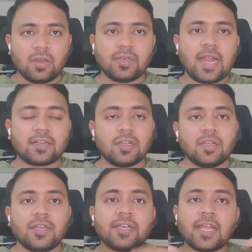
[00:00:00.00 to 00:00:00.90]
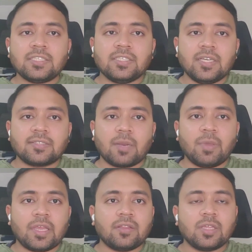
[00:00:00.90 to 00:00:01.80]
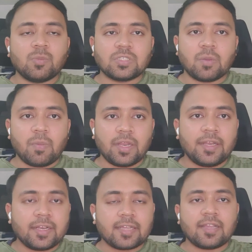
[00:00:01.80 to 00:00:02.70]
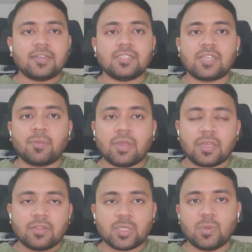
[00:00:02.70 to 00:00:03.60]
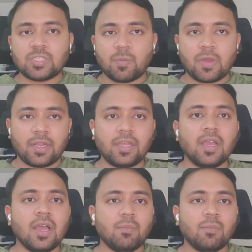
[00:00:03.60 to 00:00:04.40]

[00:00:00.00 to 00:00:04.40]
that data engineers are making this much of money, data scientists are making this much of money,